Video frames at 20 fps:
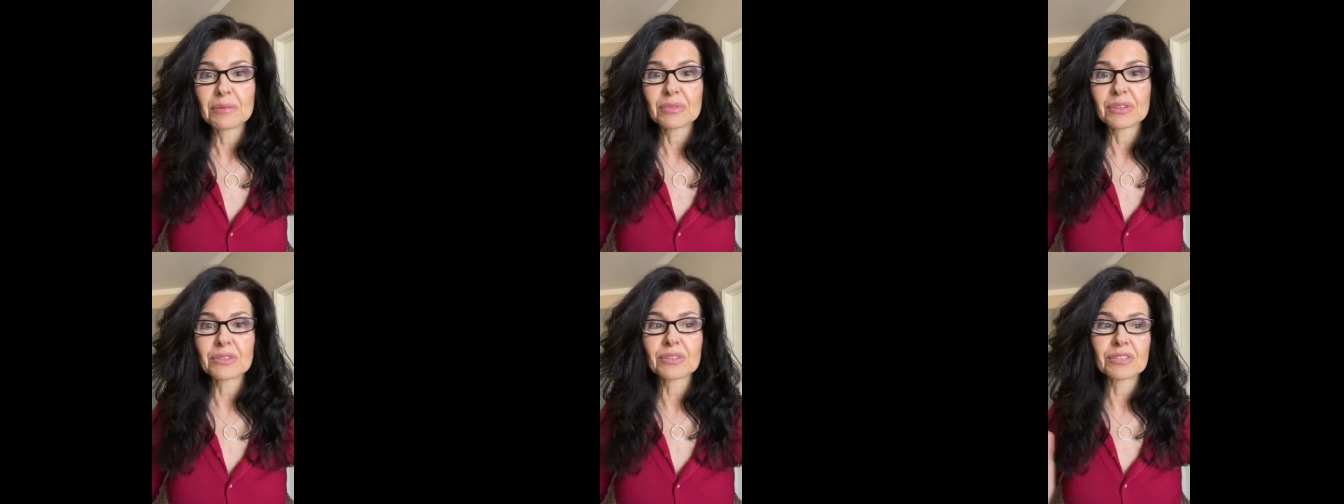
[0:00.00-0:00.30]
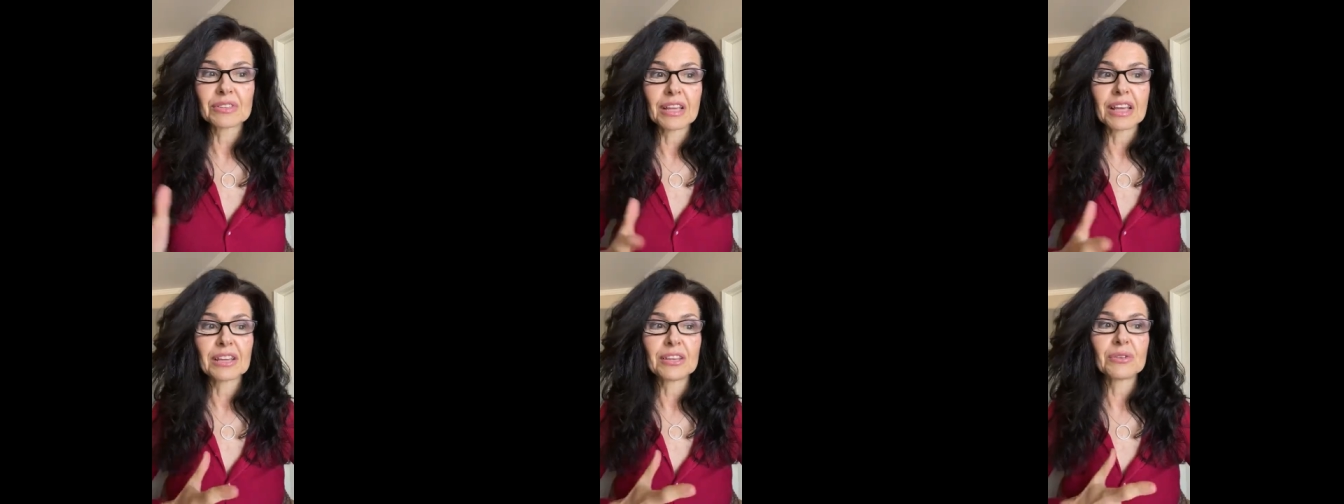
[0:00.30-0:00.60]

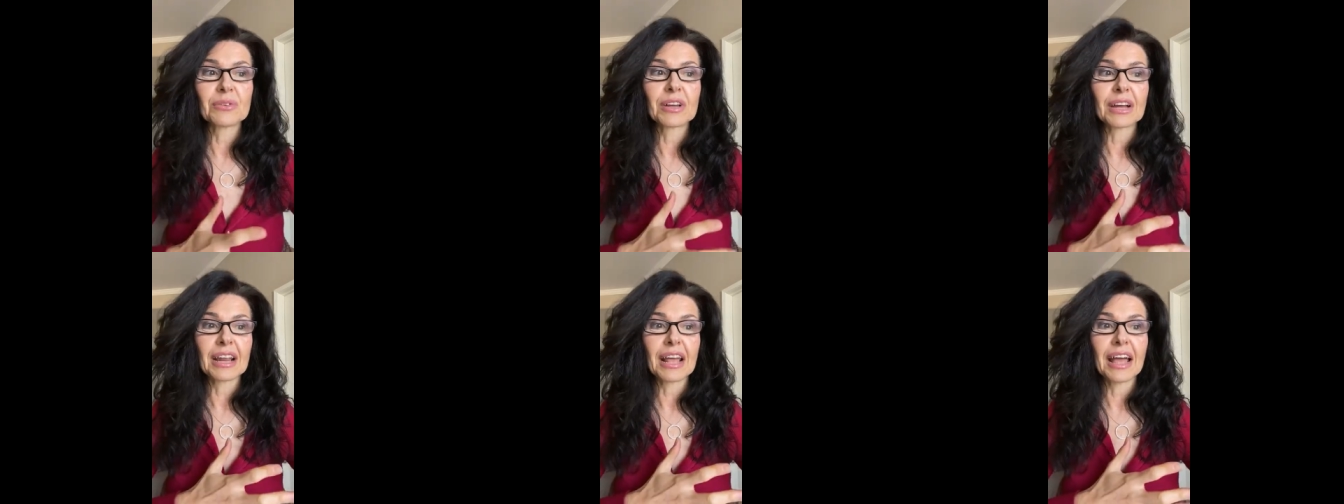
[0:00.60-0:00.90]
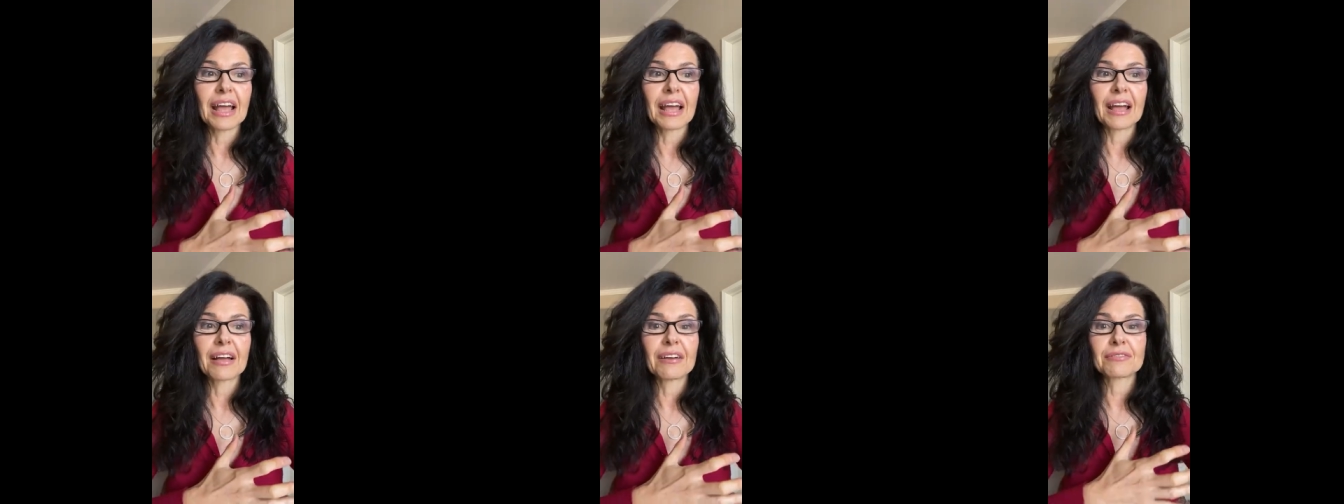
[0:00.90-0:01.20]
because then you can
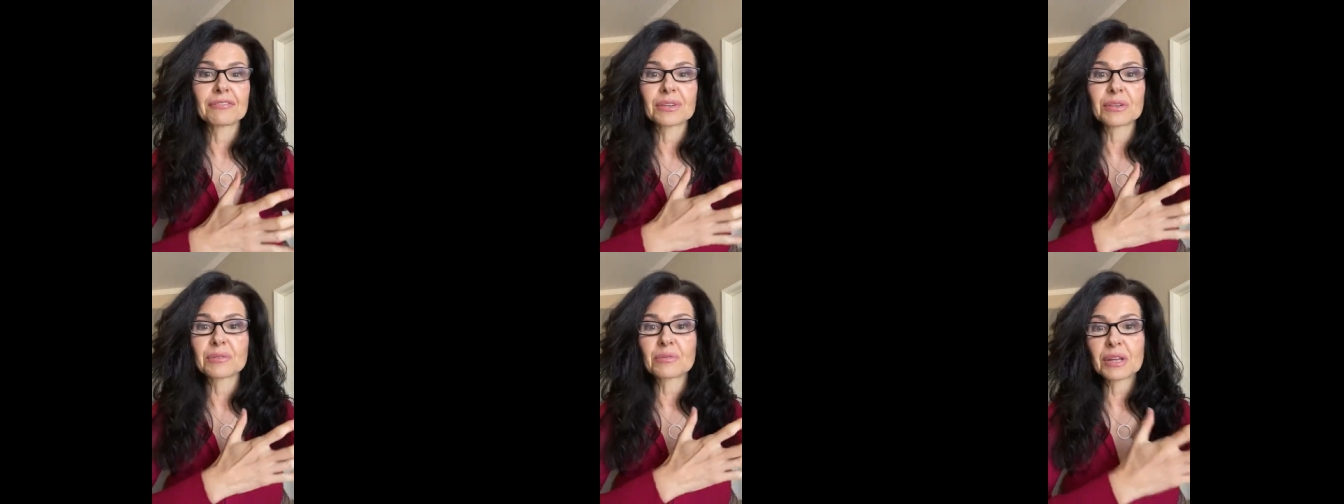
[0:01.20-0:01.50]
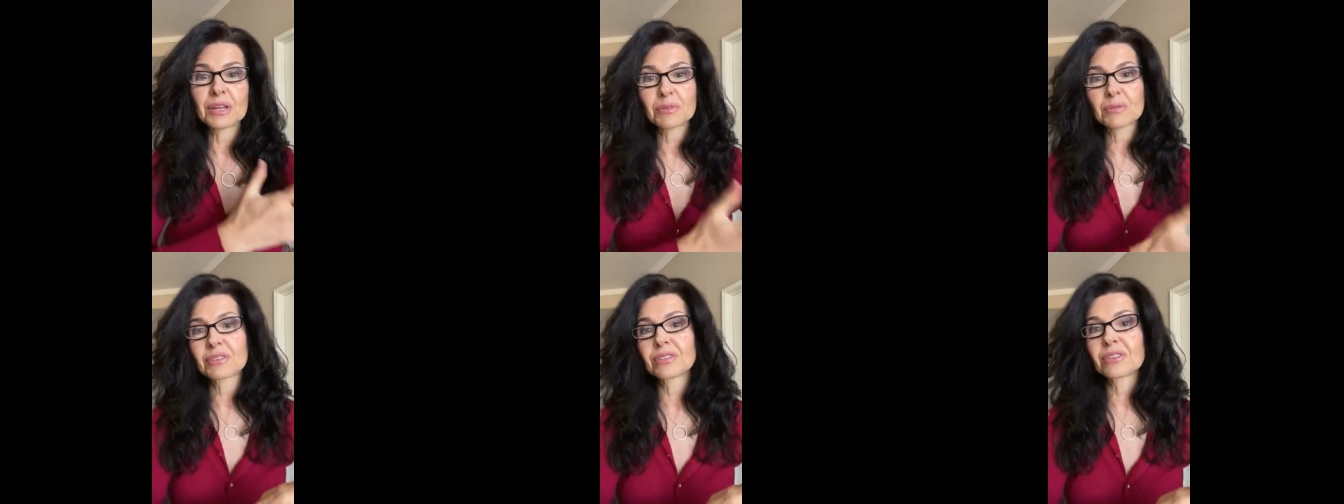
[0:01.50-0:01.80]
have
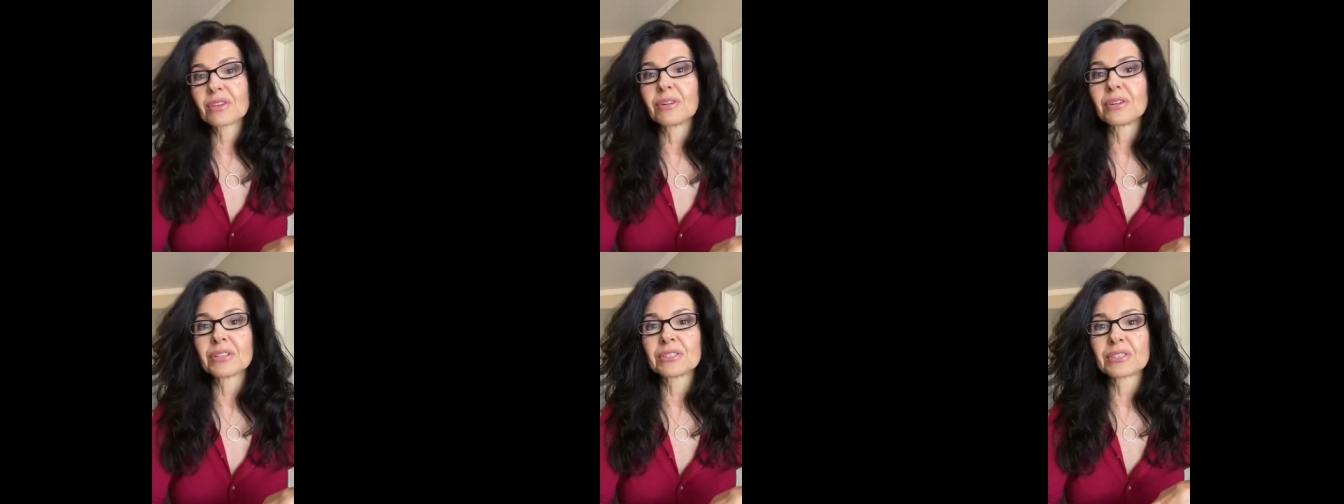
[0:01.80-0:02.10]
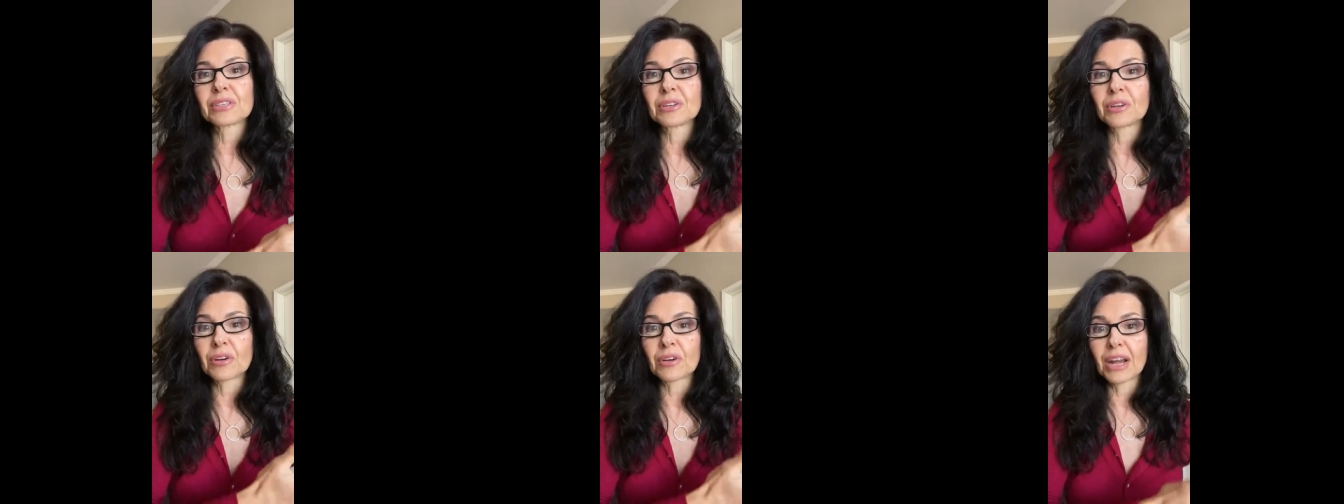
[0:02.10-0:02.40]
great
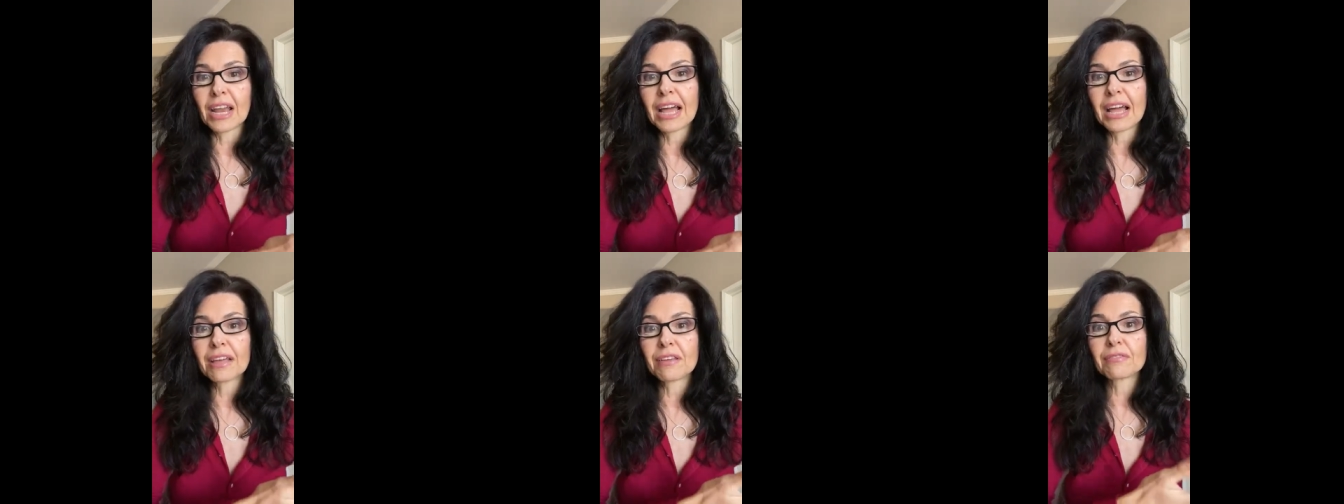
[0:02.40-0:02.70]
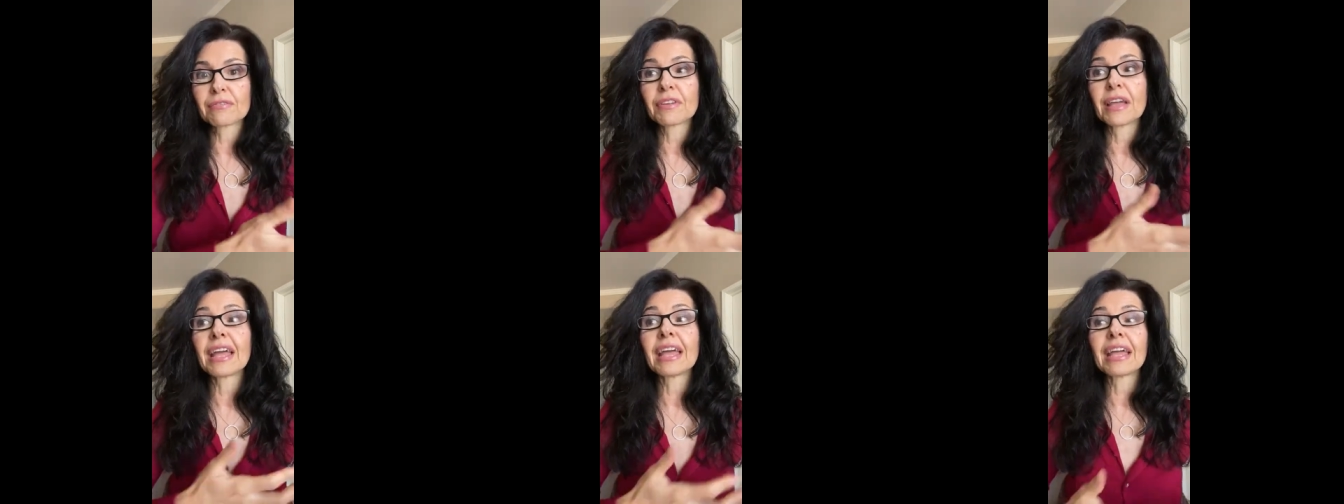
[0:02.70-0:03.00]
results in your
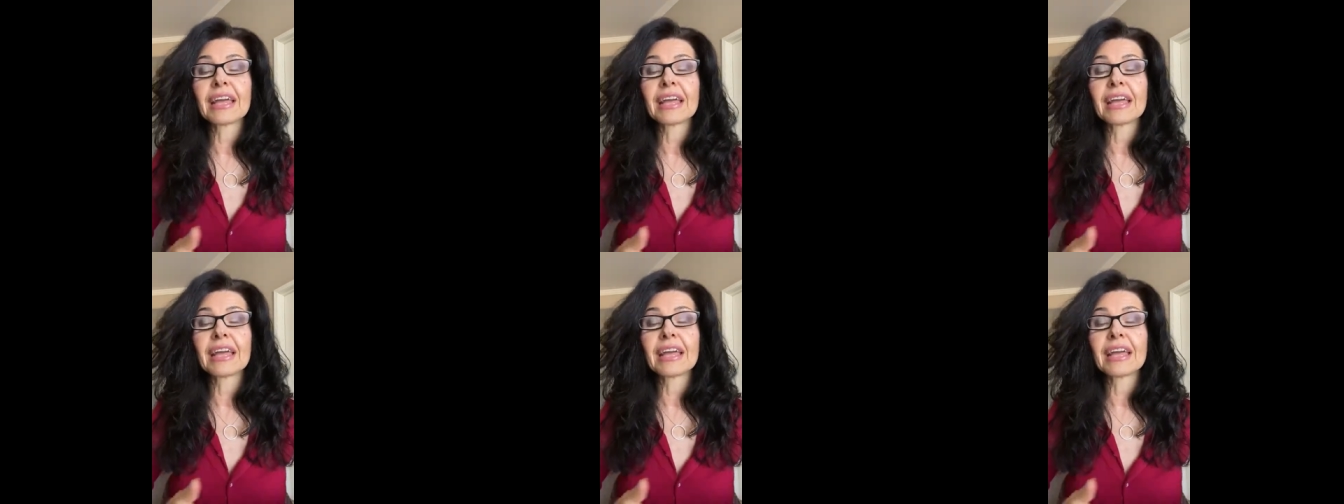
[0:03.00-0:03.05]
life